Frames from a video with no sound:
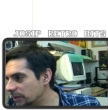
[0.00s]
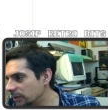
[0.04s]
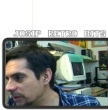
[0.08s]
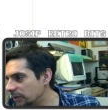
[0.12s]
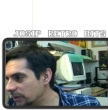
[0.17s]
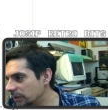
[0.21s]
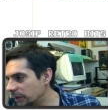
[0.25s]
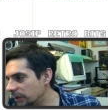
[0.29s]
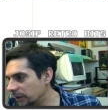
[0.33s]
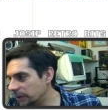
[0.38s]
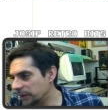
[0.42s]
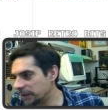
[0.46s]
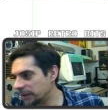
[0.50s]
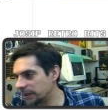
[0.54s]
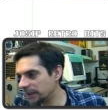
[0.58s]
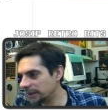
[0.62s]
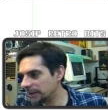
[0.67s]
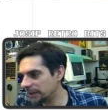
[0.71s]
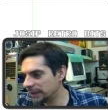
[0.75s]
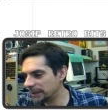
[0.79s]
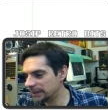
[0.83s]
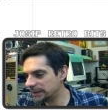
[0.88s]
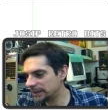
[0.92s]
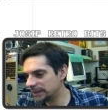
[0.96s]
Okay, okay,
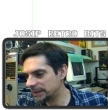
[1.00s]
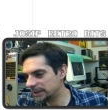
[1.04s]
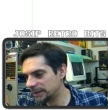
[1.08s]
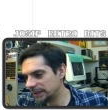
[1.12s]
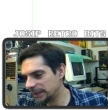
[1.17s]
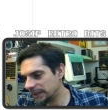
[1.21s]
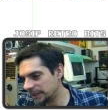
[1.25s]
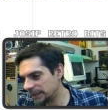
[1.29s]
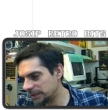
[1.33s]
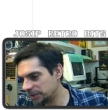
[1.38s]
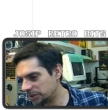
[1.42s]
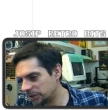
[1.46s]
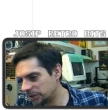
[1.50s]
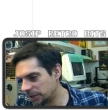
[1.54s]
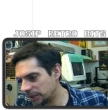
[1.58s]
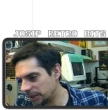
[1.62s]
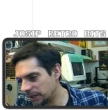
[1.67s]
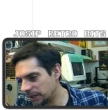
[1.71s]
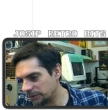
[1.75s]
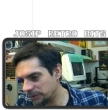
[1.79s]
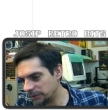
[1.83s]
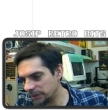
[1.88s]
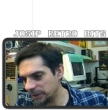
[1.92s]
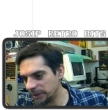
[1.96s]
let's let's check
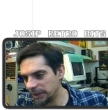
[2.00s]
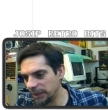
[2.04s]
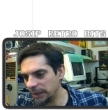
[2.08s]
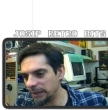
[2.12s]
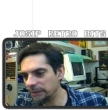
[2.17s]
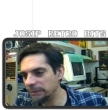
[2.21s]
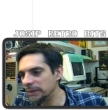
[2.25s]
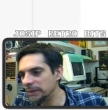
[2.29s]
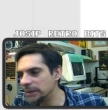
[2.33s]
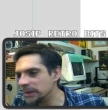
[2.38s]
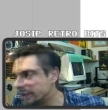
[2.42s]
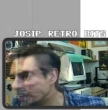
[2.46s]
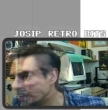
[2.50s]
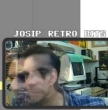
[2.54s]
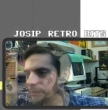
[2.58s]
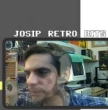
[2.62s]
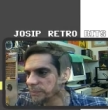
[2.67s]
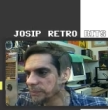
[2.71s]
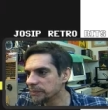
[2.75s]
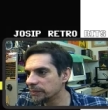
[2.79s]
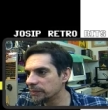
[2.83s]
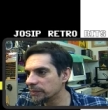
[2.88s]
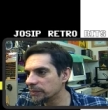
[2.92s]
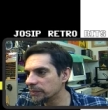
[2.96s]
out the game.
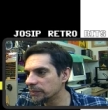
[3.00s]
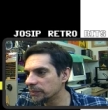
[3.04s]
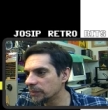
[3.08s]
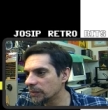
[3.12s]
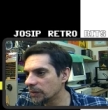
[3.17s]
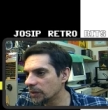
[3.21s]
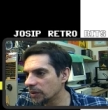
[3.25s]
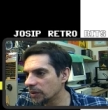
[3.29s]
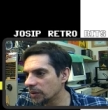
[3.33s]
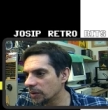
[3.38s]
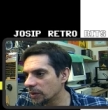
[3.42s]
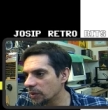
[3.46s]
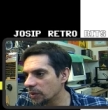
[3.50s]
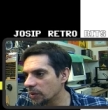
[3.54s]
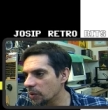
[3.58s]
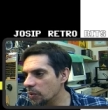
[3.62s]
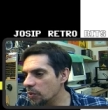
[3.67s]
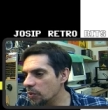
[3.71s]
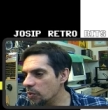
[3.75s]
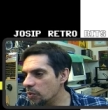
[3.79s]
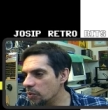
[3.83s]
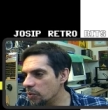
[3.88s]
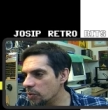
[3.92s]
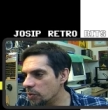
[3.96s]

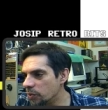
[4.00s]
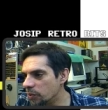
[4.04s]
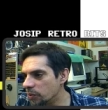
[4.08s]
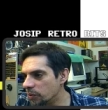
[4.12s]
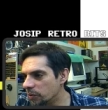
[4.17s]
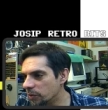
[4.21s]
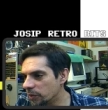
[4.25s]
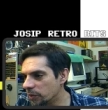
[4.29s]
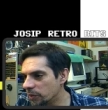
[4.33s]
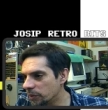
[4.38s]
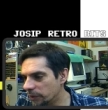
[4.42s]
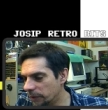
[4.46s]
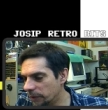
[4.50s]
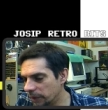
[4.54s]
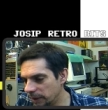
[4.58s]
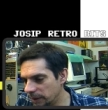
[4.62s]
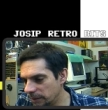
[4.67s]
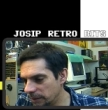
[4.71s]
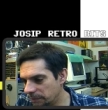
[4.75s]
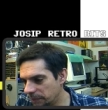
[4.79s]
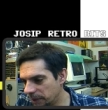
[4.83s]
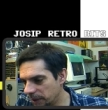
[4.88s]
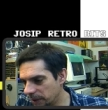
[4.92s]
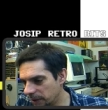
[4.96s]
Ooh, Ready
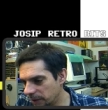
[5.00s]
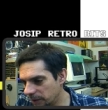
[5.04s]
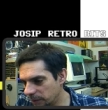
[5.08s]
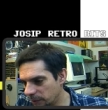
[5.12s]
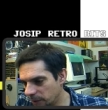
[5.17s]
Player